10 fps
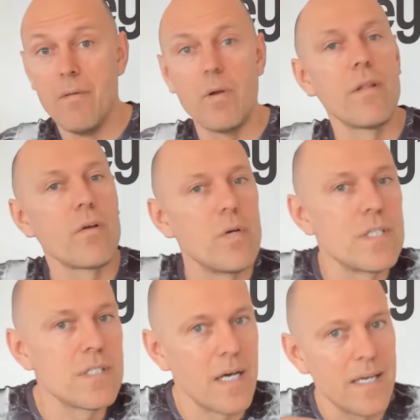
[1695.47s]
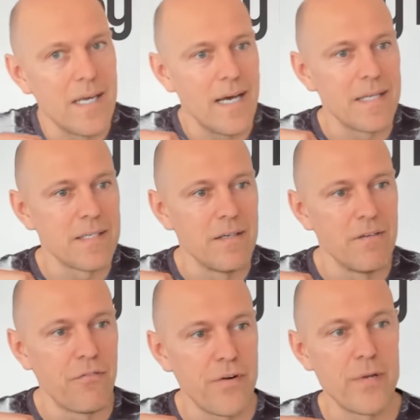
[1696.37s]
One of the questions I get
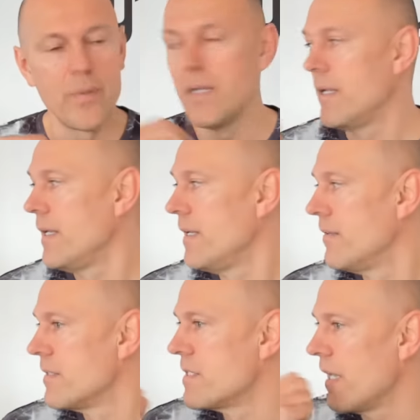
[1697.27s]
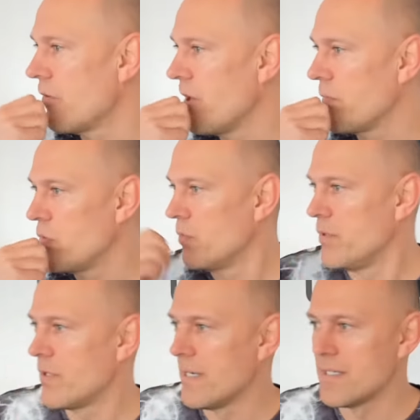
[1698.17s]
frequently in the Telegram group,
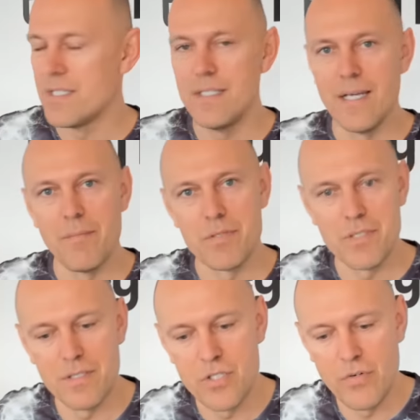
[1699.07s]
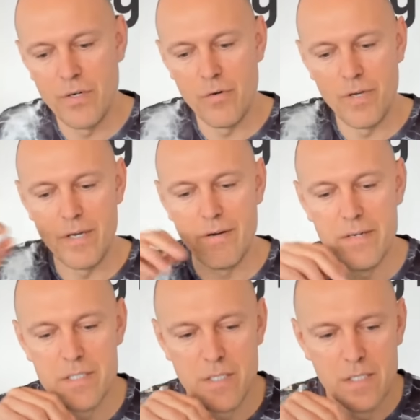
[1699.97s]
you can't see that, but it's on the screen over here,
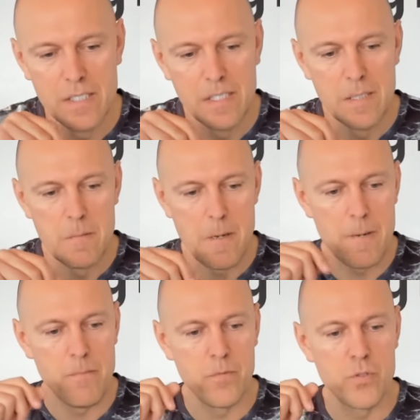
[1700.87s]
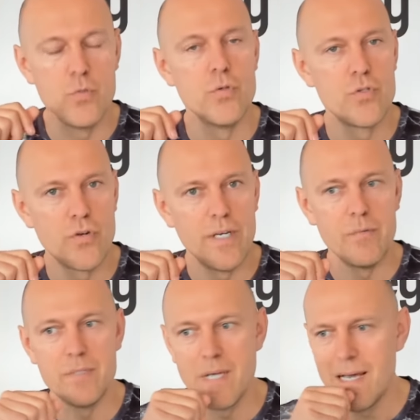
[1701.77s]
is, um, do you trade
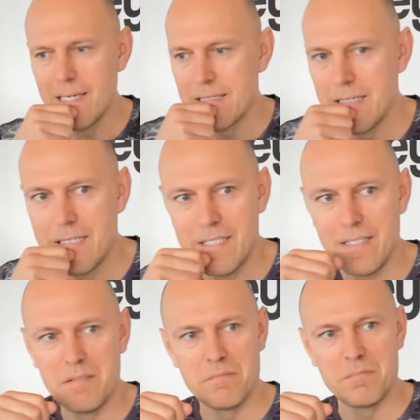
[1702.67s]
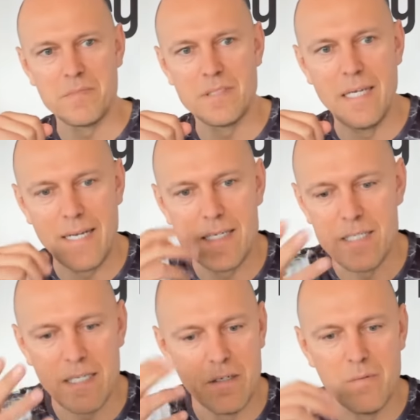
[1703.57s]
with targets? And I said, and I
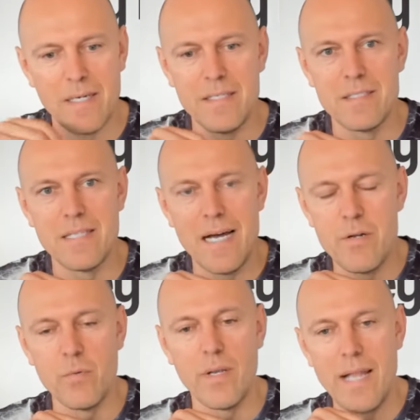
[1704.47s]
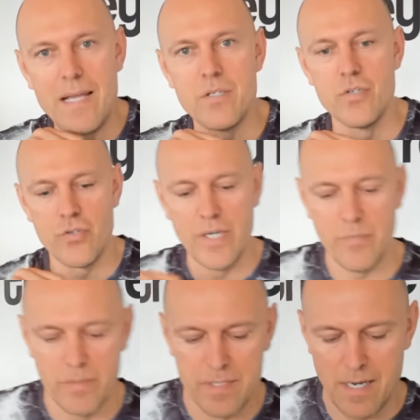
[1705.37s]
say no, I I don't like to trade
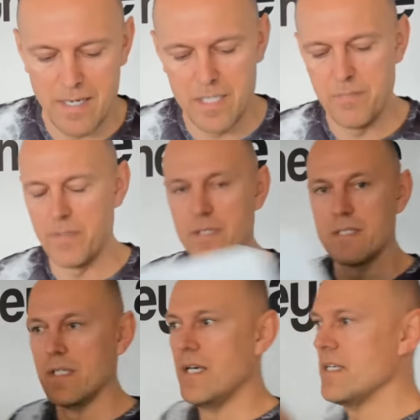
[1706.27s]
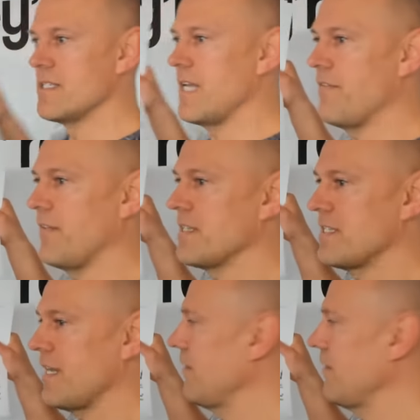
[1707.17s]
with targets, because say for the sake